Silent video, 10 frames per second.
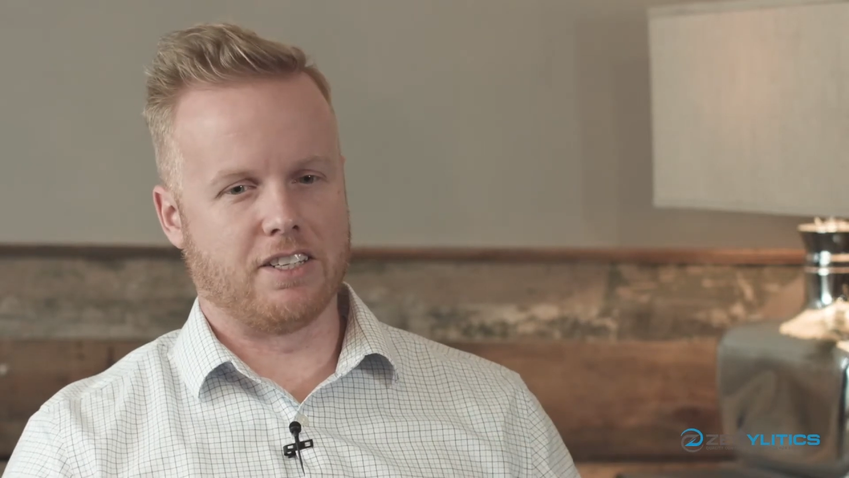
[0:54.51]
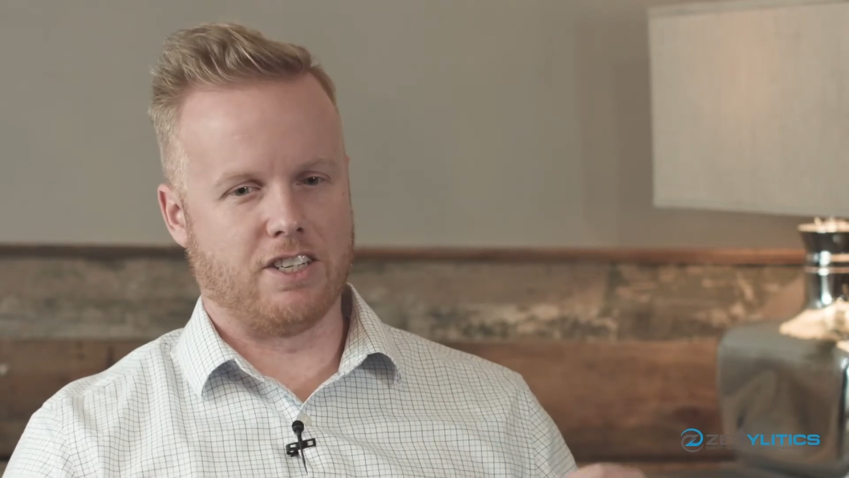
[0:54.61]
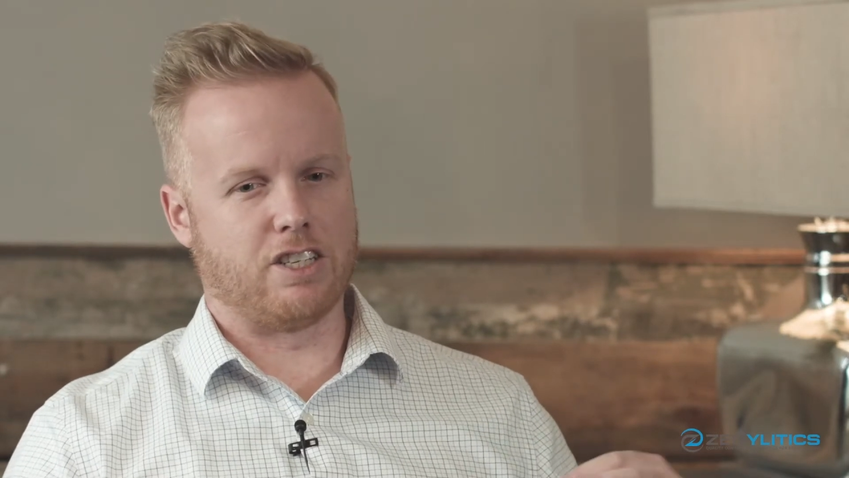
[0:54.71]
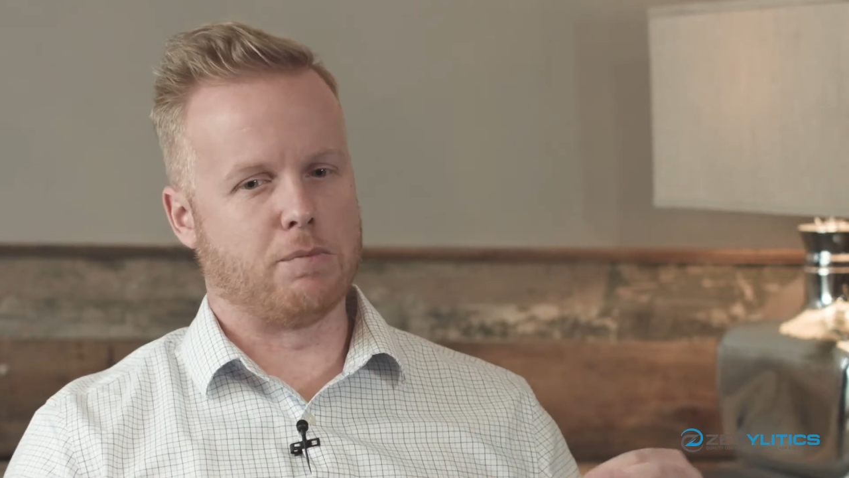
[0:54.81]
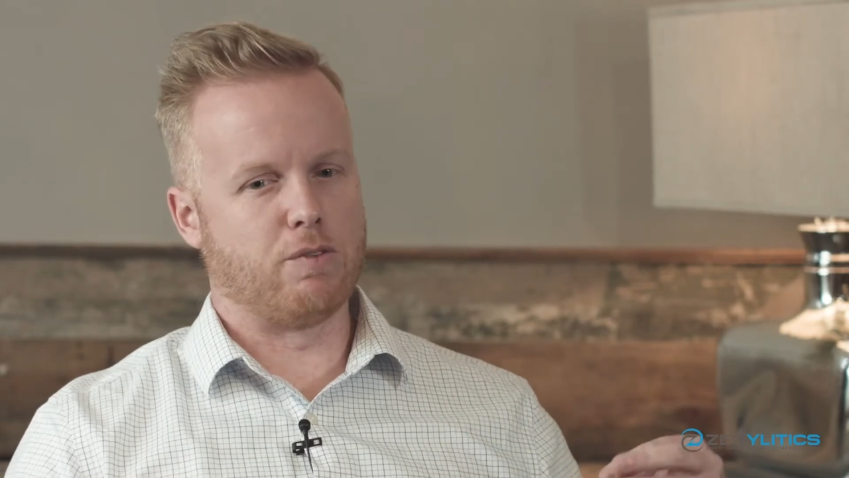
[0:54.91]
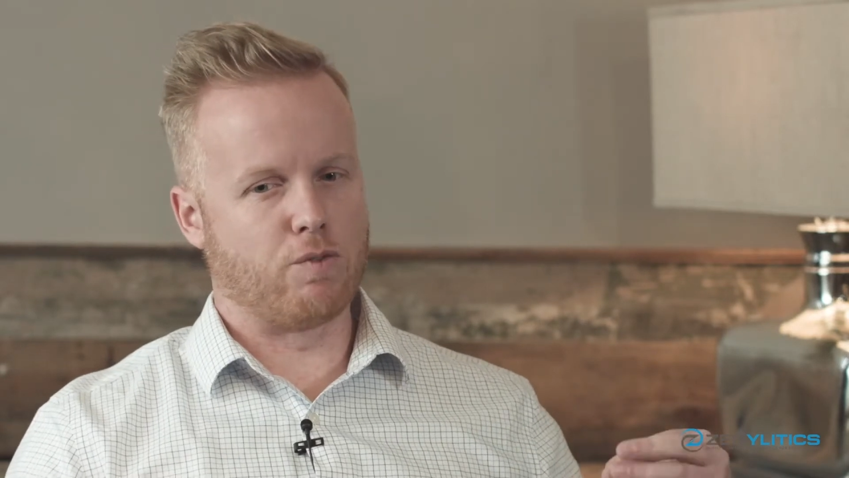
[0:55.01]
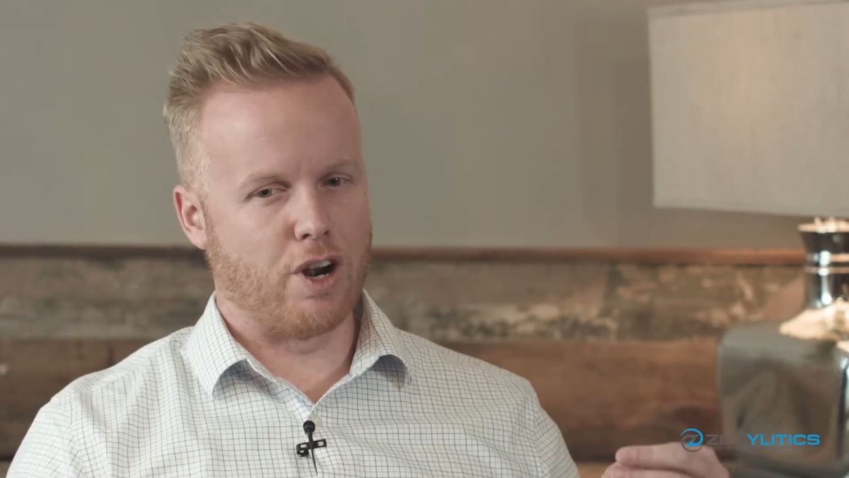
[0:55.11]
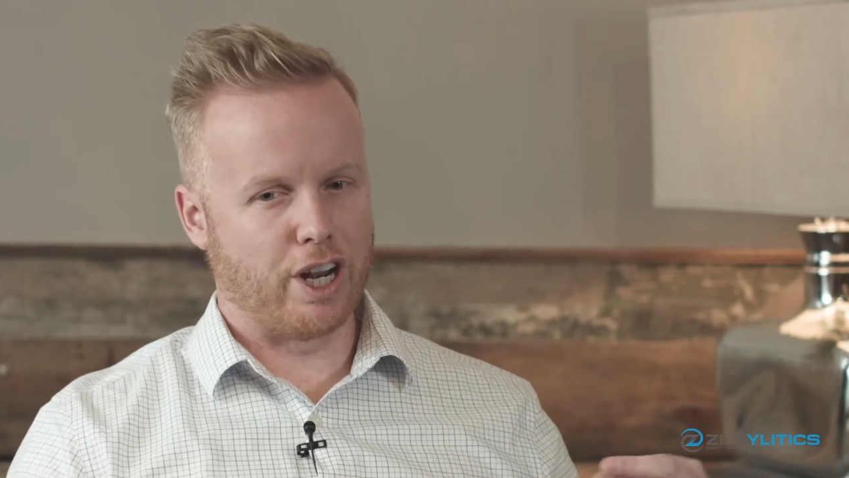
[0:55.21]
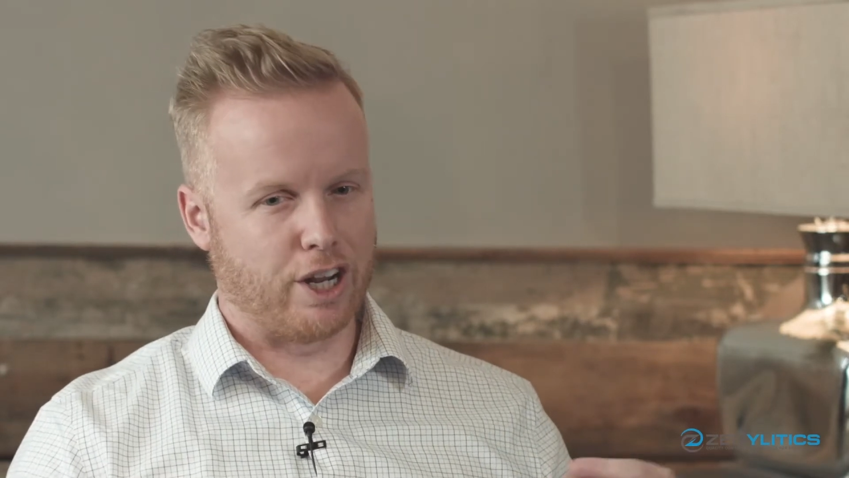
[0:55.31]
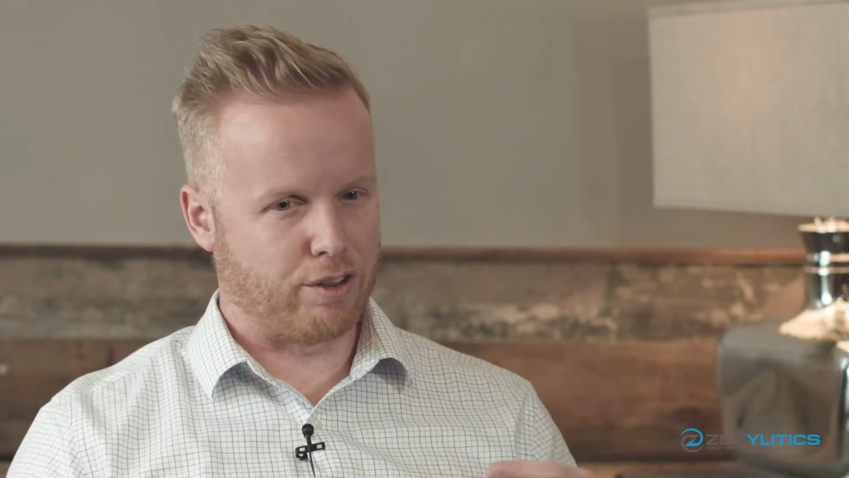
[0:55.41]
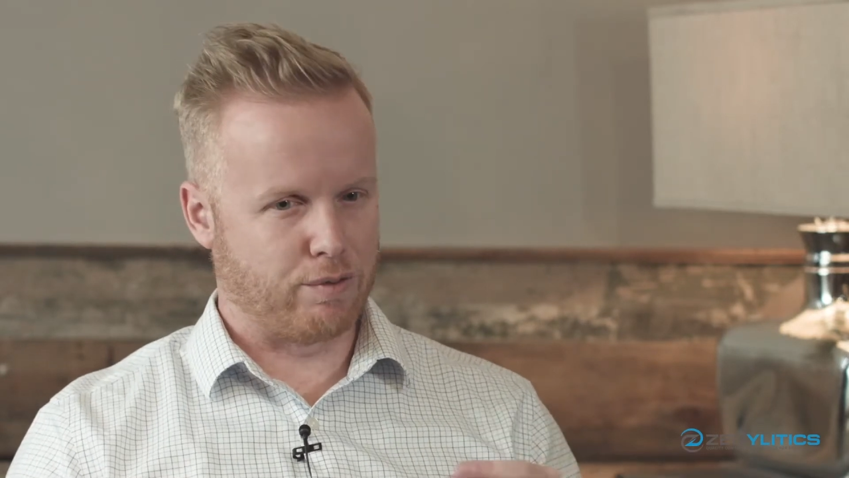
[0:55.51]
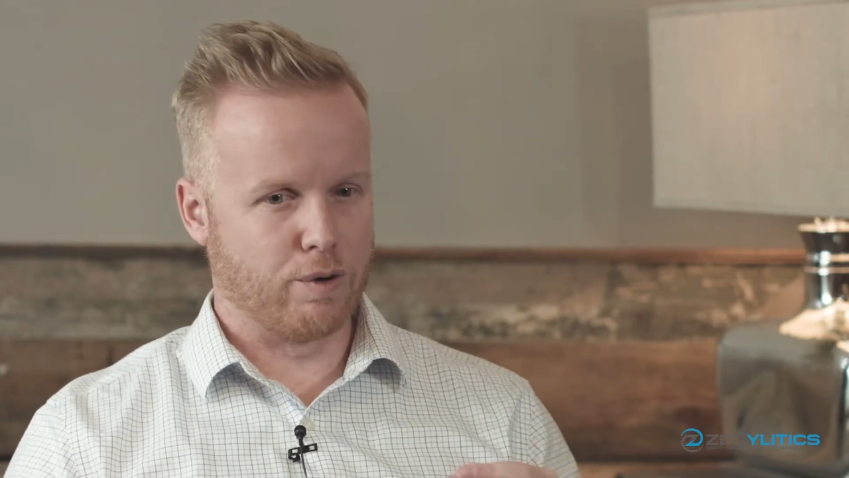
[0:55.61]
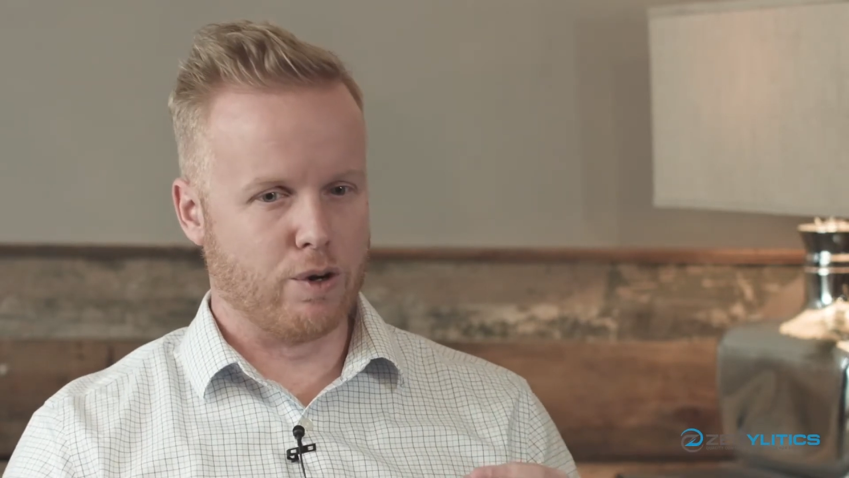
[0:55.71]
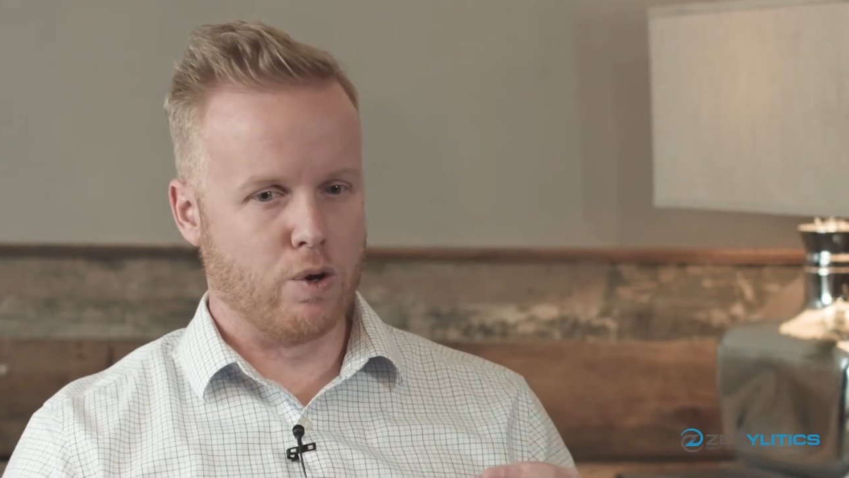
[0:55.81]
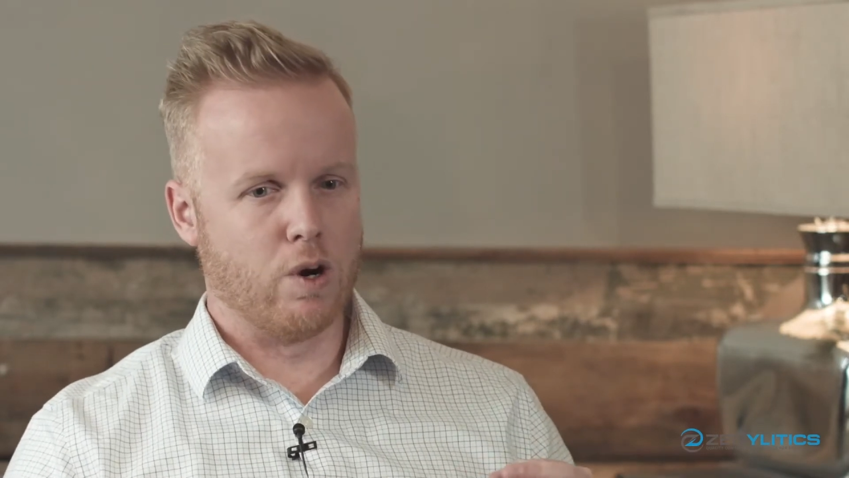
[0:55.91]
system and running it
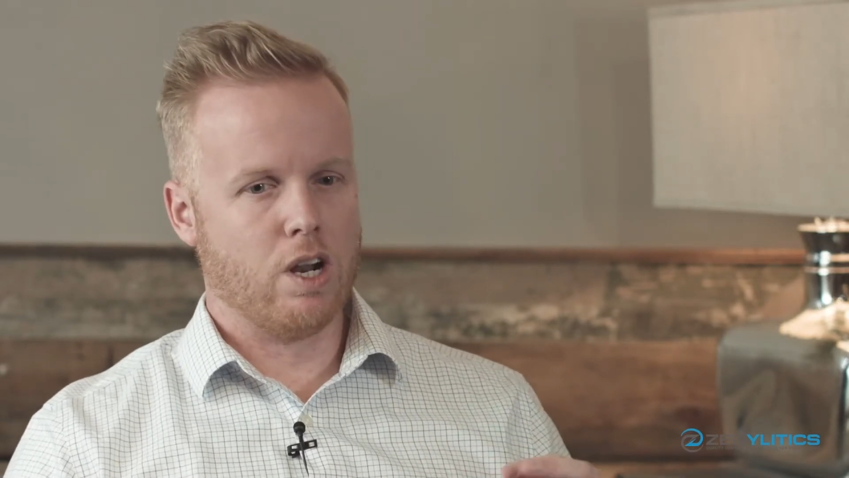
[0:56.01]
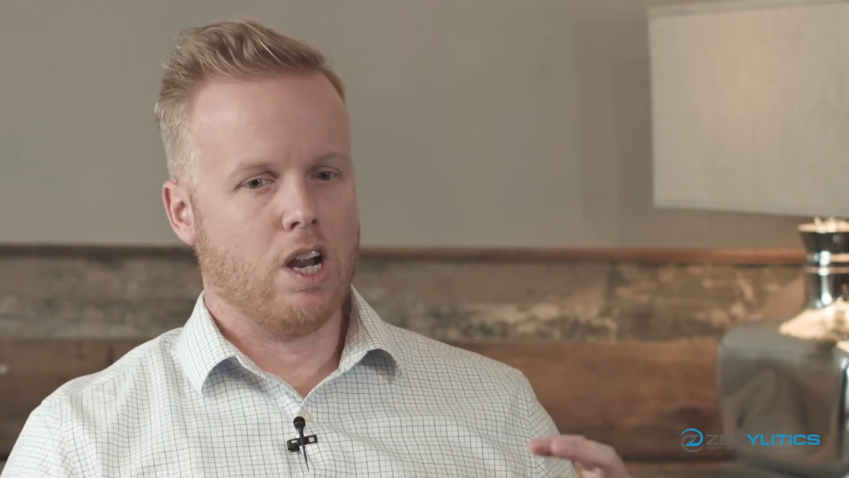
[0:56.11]
through